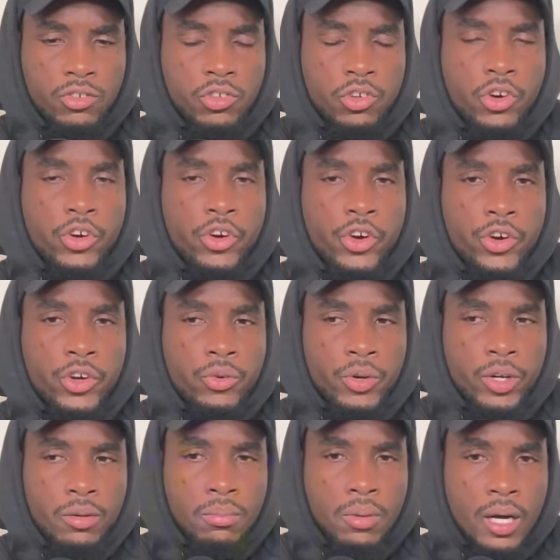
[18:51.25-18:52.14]
turn
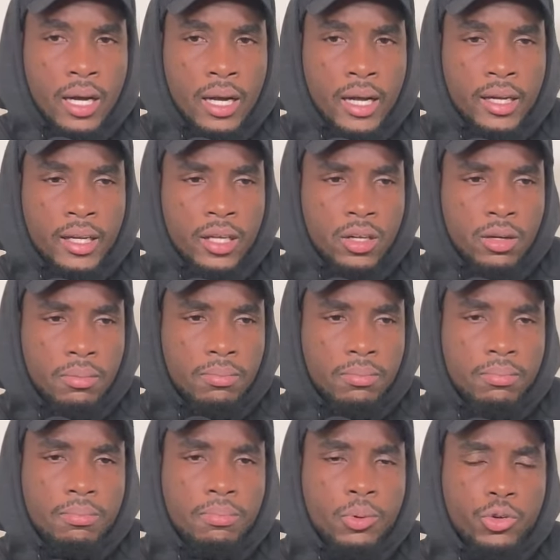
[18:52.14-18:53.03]
with the ball and you know
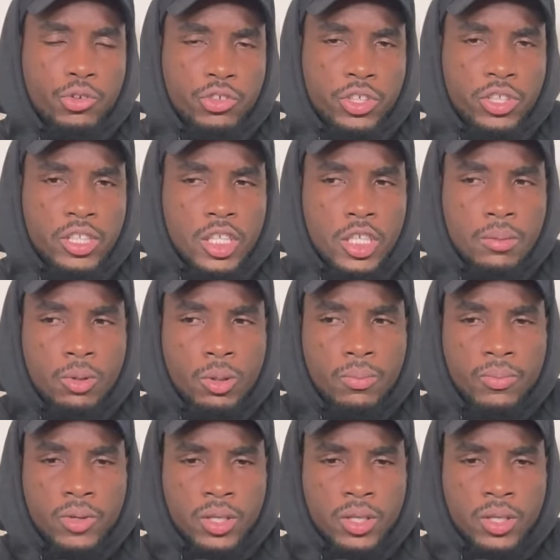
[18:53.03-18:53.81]
push the team up.